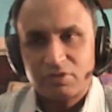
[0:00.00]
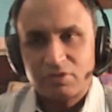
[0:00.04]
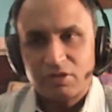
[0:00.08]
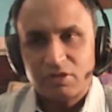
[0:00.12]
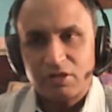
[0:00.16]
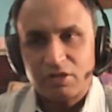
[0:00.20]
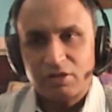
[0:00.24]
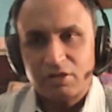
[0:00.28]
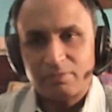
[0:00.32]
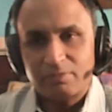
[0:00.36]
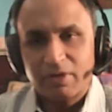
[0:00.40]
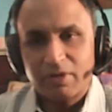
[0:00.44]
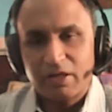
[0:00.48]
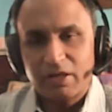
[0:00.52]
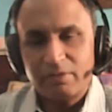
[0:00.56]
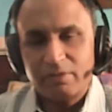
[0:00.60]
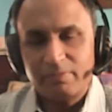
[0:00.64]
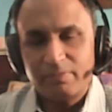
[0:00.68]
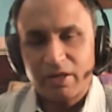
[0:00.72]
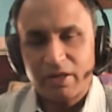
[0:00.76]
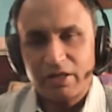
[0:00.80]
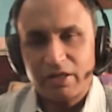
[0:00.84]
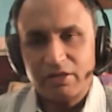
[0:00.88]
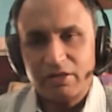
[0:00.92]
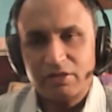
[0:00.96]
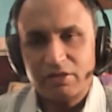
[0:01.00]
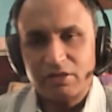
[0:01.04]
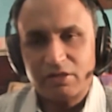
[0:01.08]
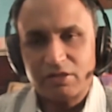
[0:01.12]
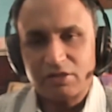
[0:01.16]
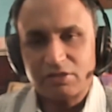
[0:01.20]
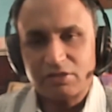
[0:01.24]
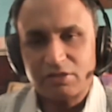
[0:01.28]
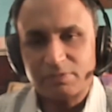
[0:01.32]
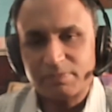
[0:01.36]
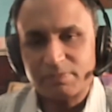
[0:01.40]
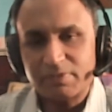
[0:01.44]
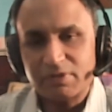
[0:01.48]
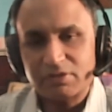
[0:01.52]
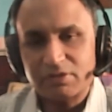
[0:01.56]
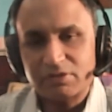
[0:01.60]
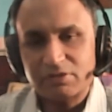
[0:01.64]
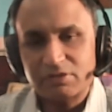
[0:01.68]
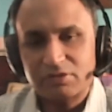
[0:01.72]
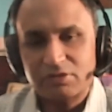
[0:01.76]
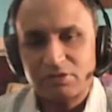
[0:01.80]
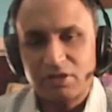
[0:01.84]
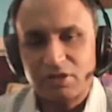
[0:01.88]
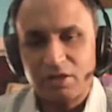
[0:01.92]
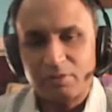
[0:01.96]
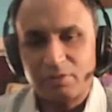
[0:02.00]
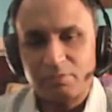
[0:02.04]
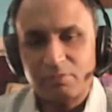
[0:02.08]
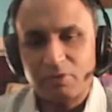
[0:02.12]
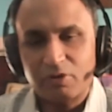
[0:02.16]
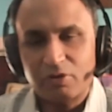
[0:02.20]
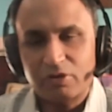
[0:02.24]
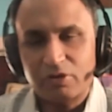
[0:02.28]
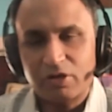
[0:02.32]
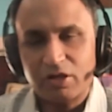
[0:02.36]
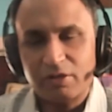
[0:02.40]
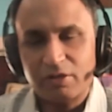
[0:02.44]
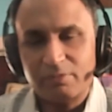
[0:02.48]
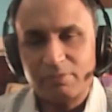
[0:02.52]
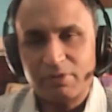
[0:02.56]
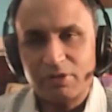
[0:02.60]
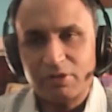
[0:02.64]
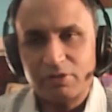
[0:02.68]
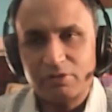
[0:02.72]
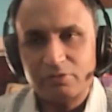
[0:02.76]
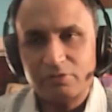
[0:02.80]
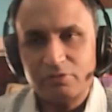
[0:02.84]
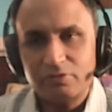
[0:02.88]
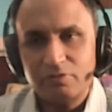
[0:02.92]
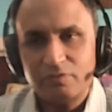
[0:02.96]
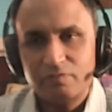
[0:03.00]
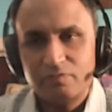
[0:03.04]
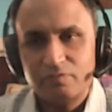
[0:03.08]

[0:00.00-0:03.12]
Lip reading: in my mind disappears. I'm not able to